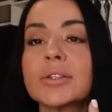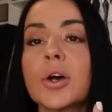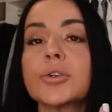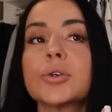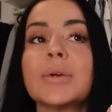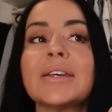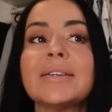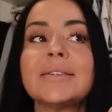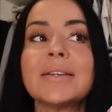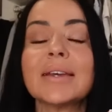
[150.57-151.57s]
It's also
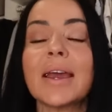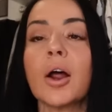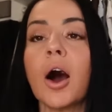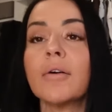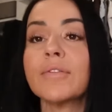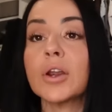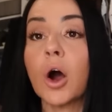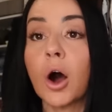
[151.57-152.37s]
easy to get off and